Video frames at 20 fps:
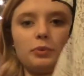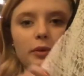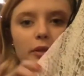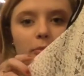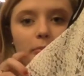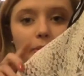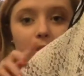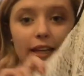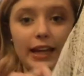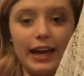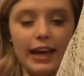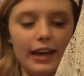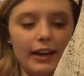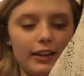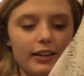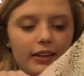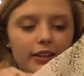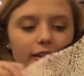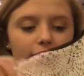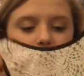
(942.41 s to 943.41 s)
with
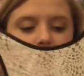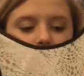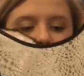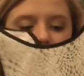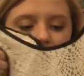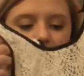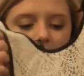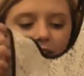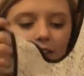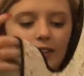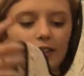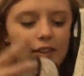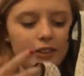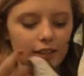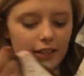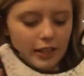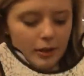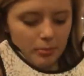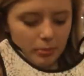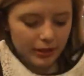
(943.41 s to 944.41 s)
black,
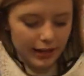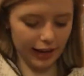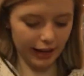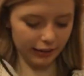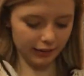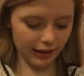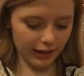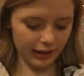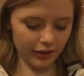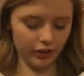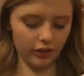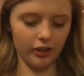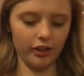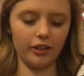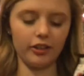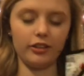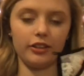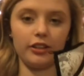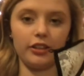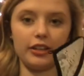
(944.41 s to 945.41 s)
like a black liner
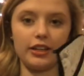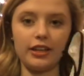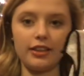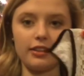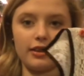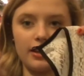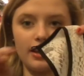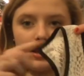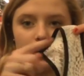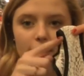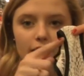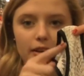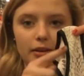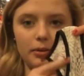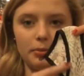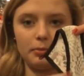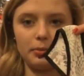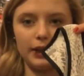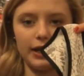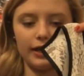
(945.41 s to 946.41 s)
underneath it, and then
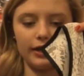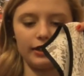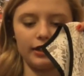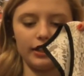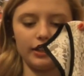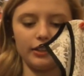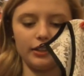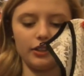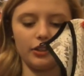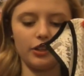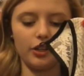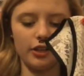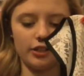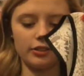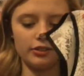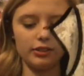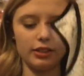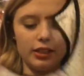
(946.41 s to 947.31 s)
the black lining across